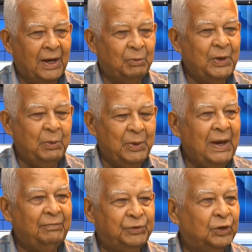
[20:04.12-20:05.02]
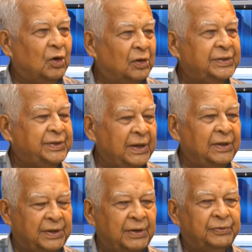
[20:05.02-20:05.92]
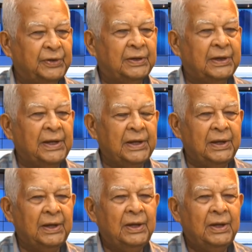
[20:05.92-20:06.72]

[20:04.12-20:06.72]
We have to cost things differently.